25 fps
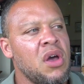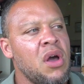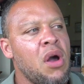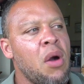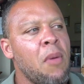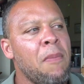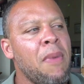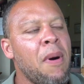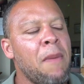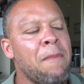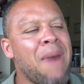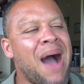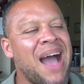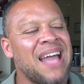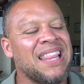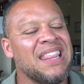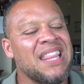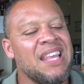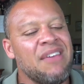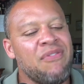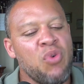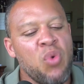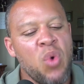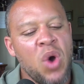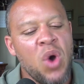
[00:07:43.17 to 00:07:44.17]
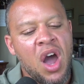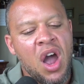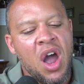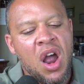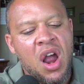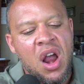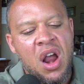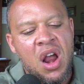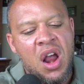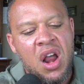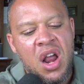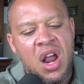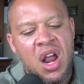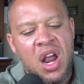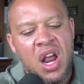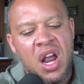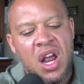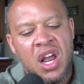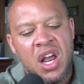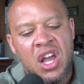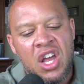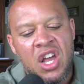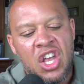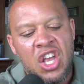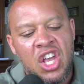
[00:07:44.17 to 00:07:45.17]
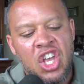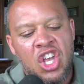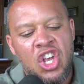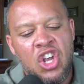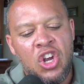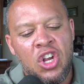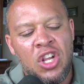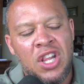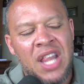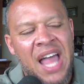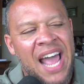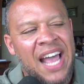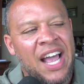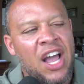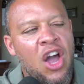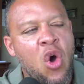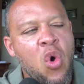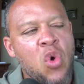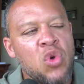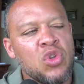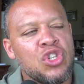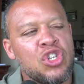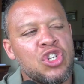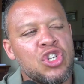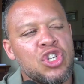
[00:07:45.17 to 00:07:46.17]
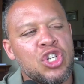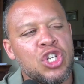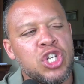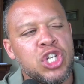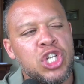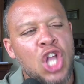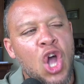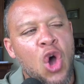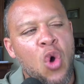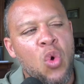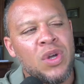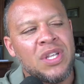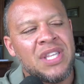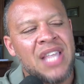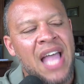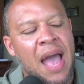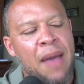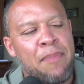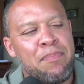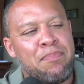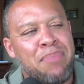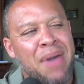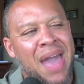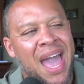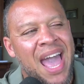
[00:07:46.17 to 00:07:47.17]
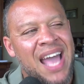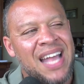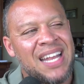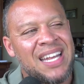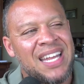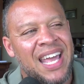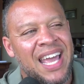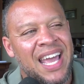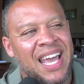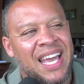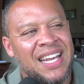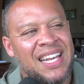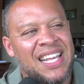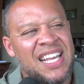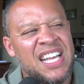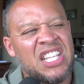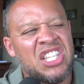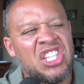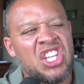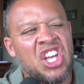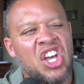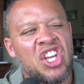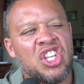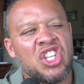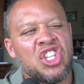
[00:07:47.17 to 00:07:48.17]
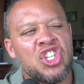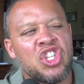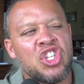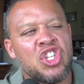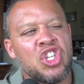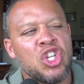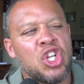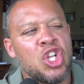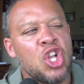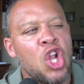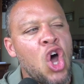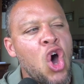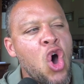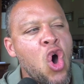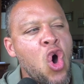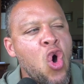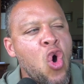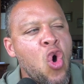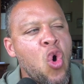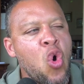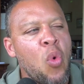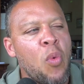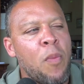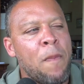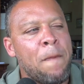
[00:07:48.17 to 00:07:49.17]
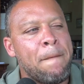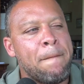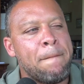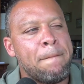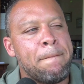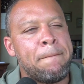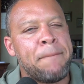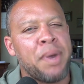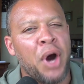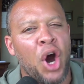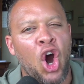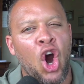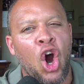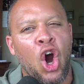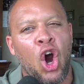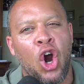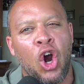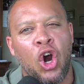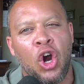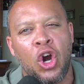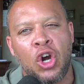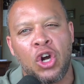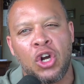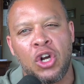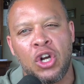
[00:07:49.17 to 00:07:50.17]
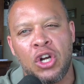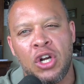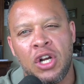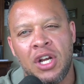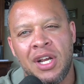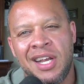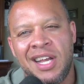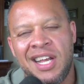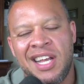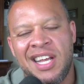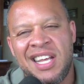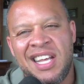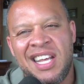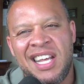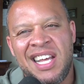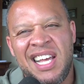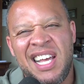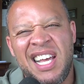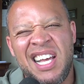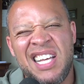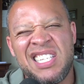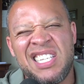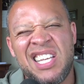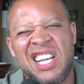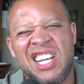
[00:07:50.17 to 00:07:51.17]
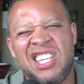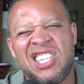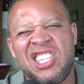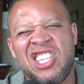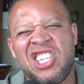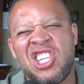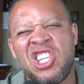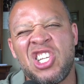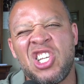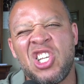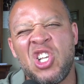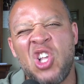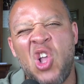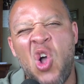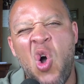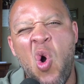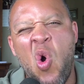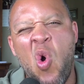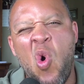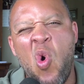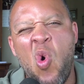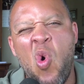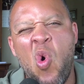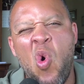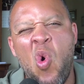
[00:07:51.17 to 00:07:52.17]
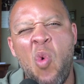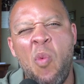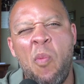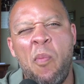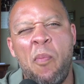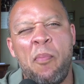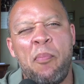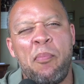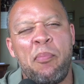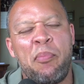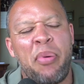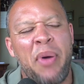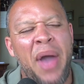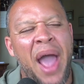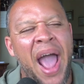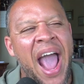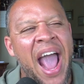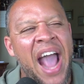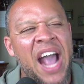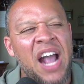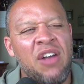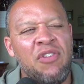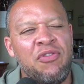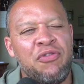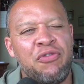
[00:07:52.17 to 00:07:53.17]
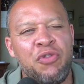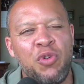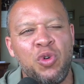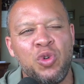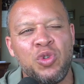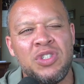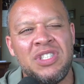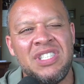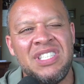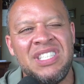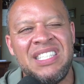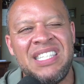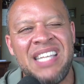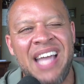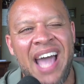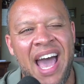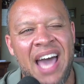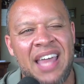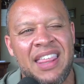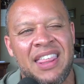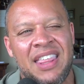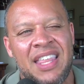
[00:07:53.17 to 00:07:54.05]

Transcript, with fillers: But by living with her, you're like going slow with that band aid. It's a slow burn, it's a slow, painful death.